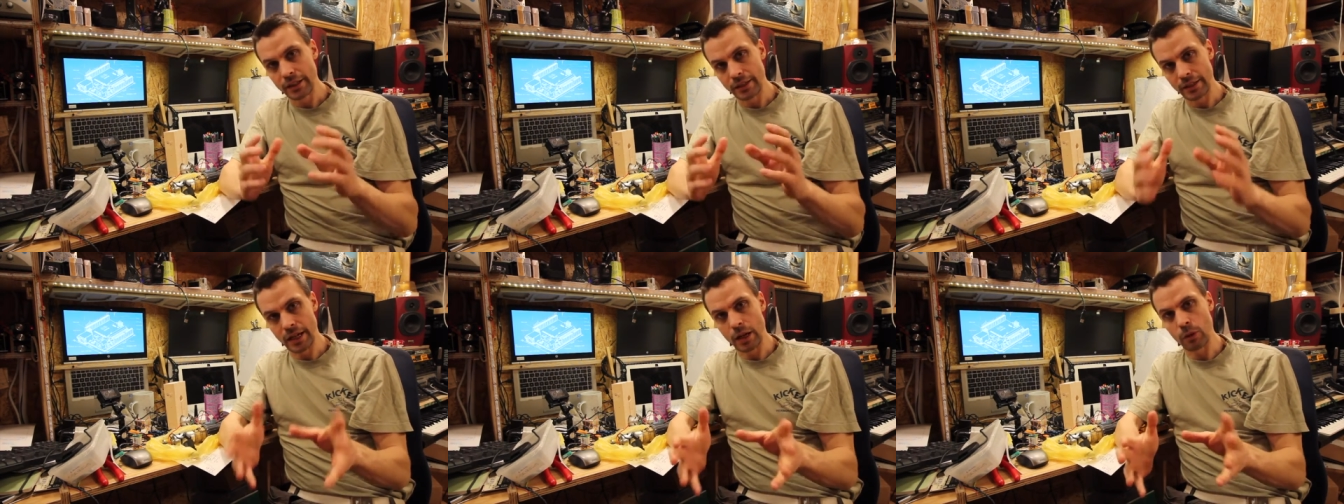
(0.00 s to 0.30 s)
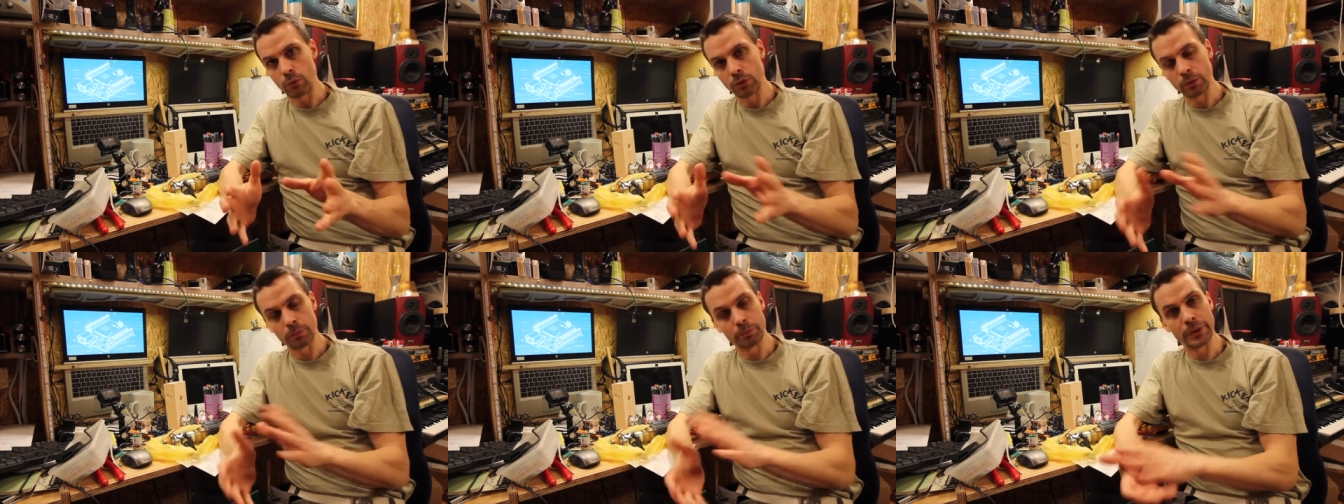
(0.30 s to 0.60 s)

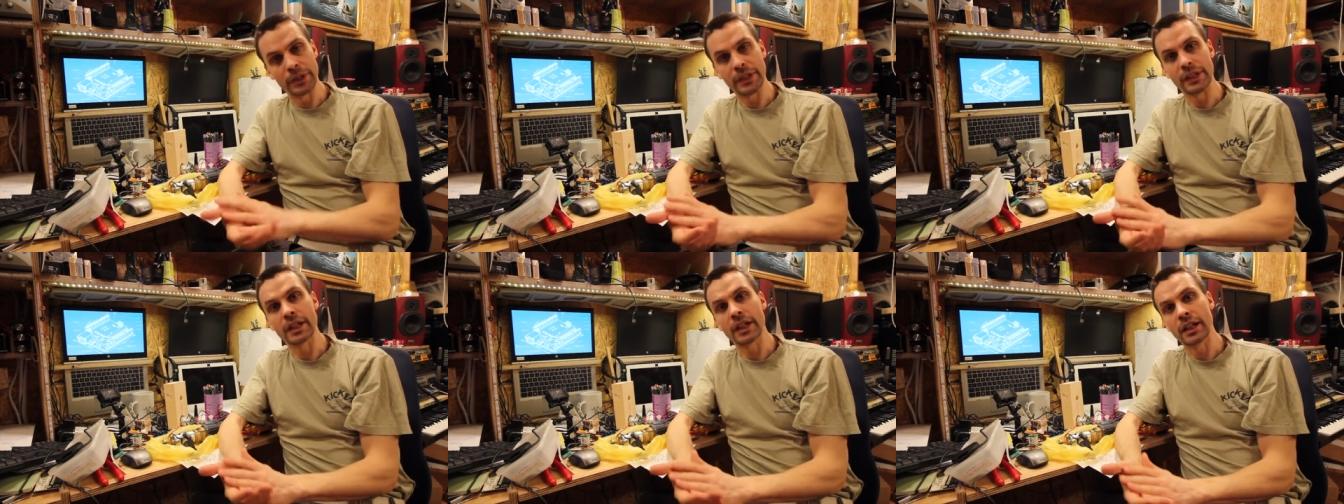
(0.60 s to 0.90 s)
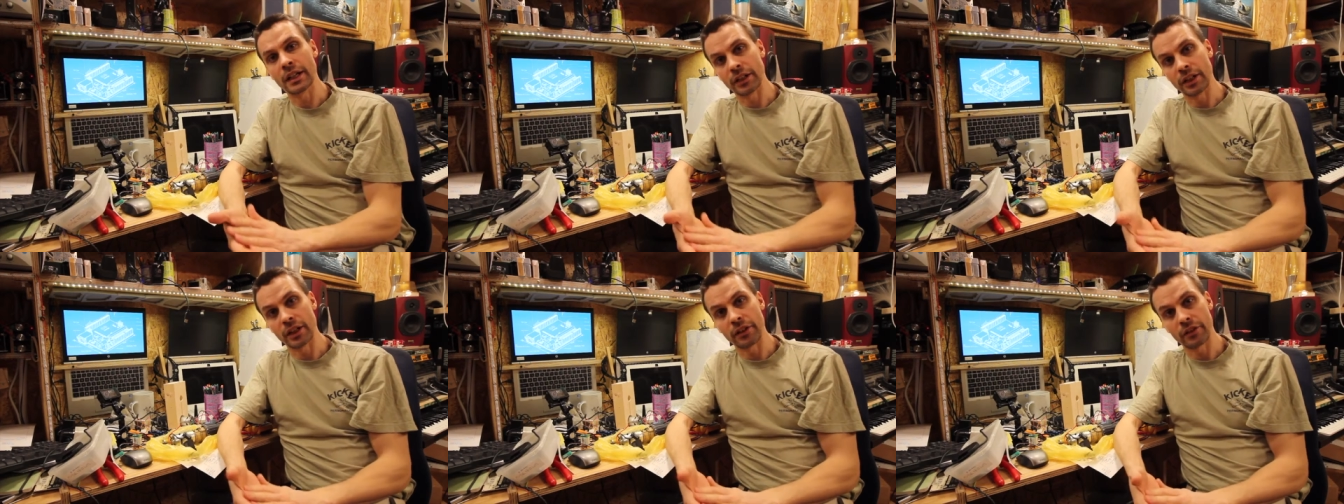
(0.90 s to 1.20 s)
That will be
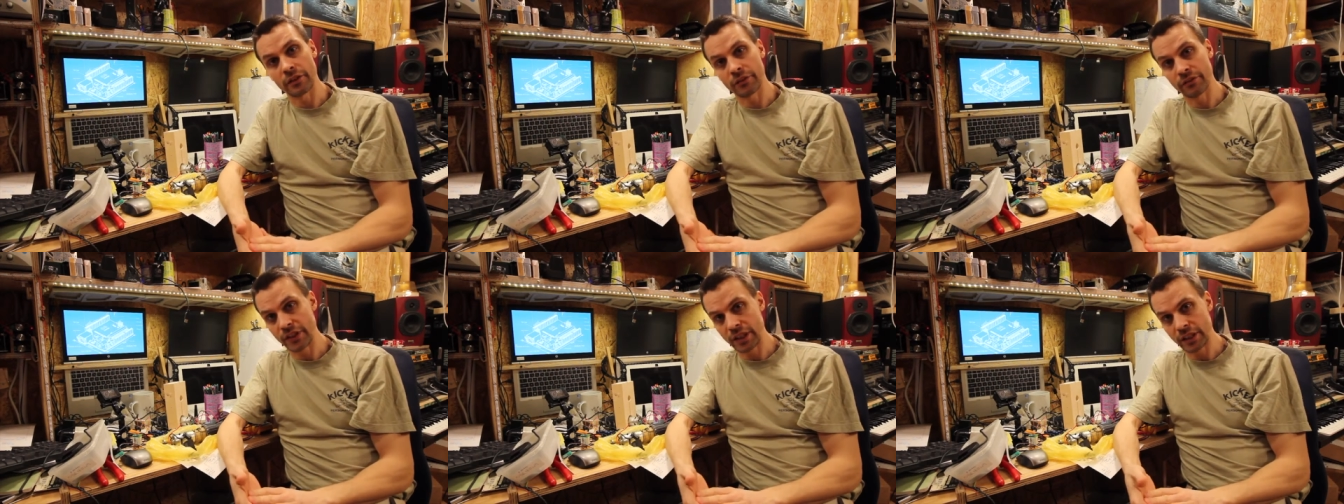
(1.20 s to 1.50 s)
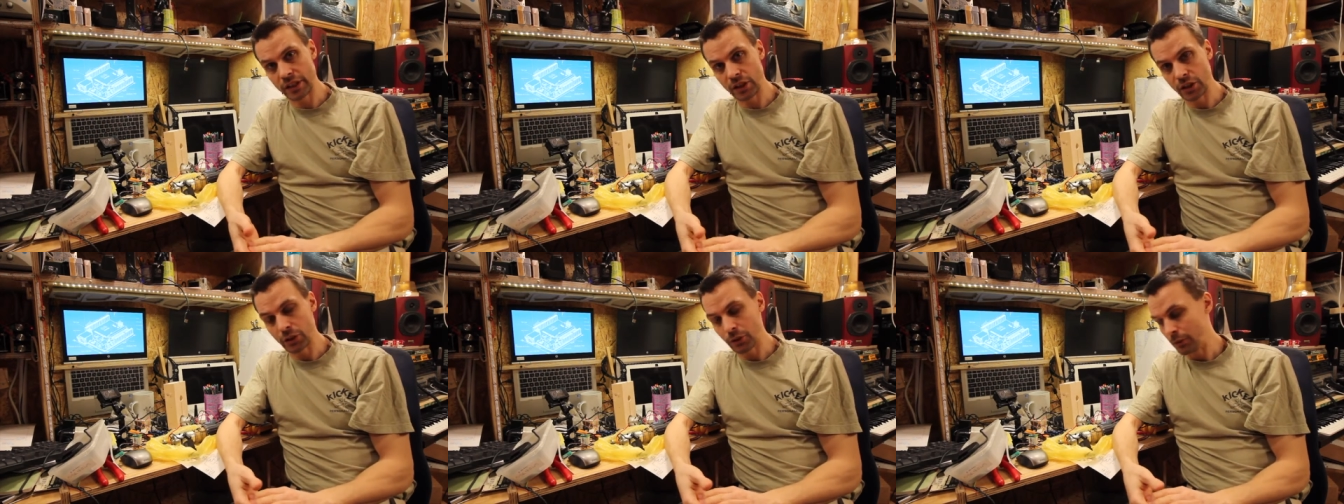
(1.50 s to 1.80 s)
another
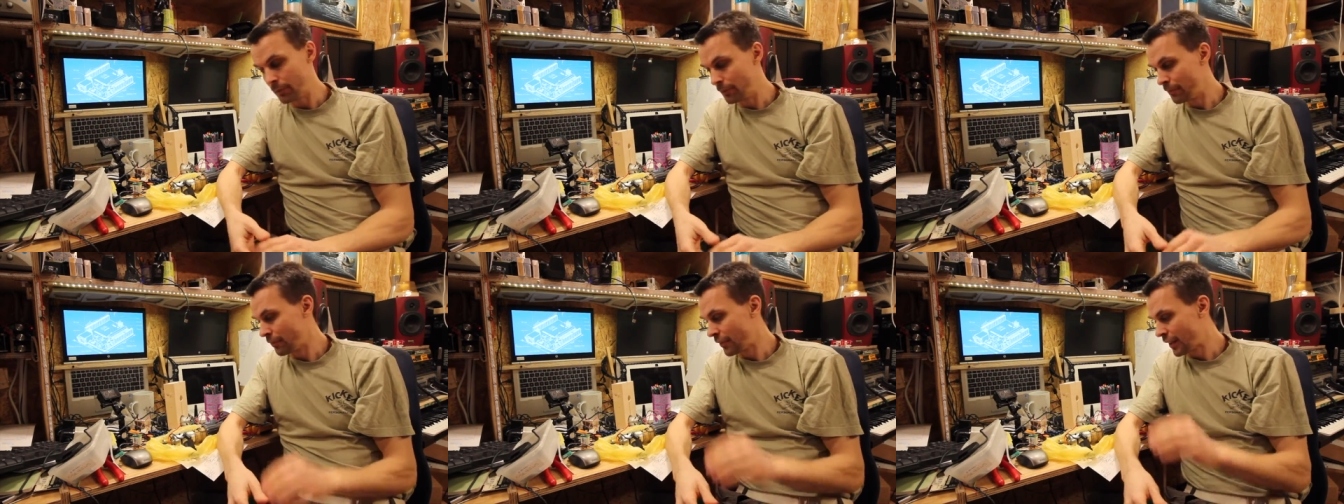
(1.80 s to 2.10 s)
video.